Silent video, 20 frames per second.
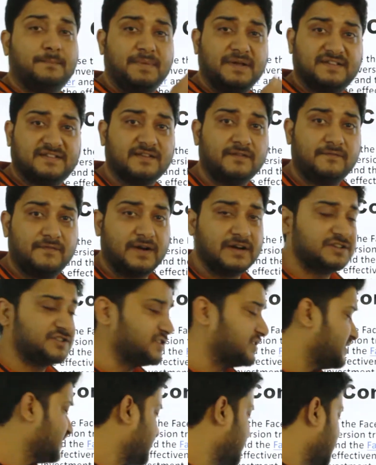the pixel
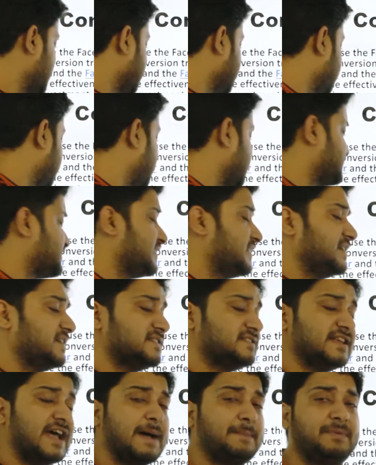function. This
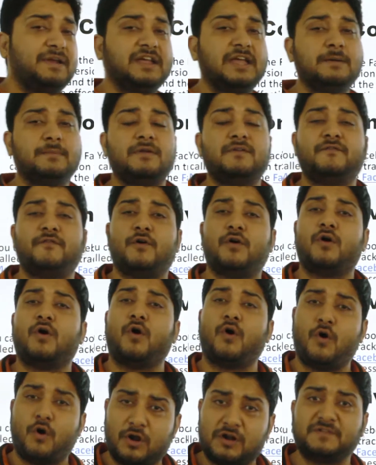is applicable
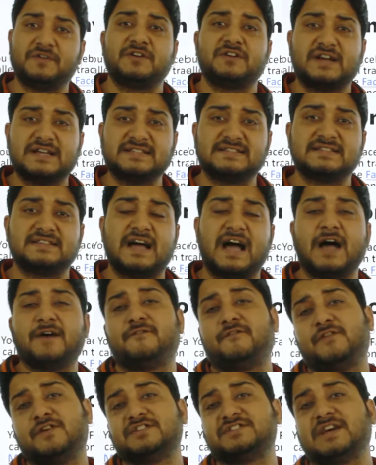for all advertisers.
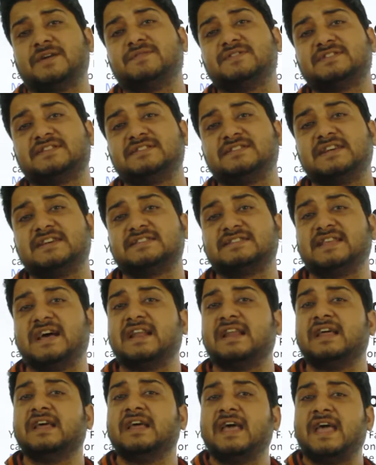At first, I would suggest
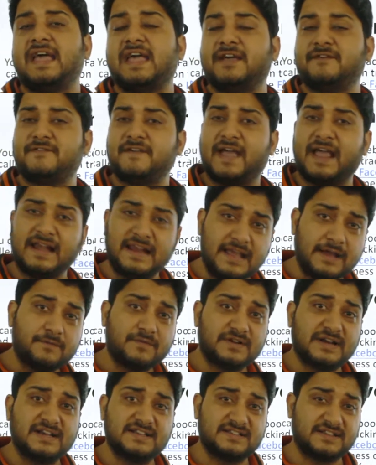that if any
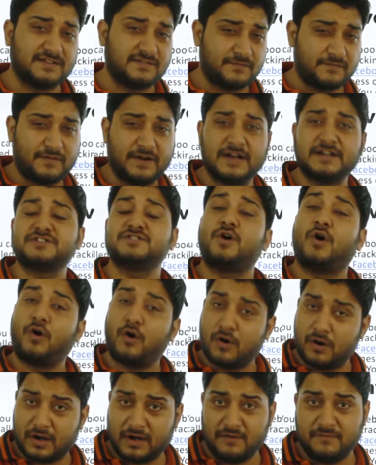advertiser is fresh
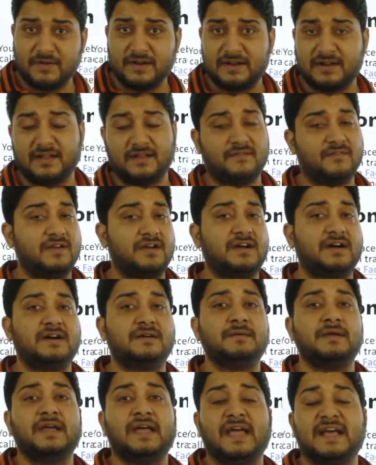or even if
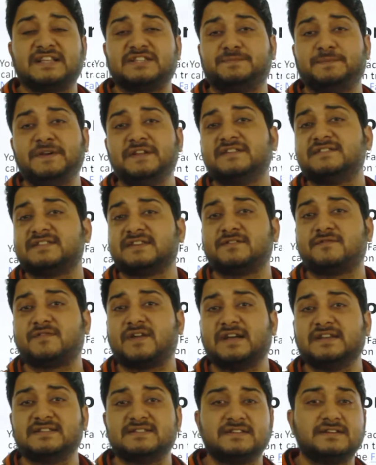experienced
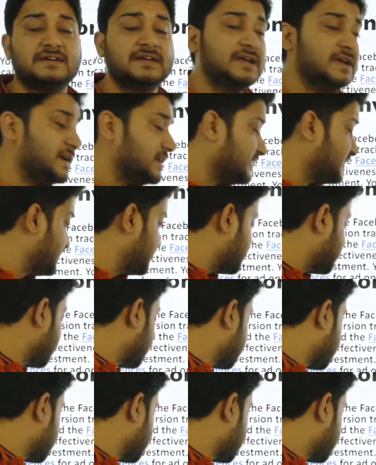advertiser, this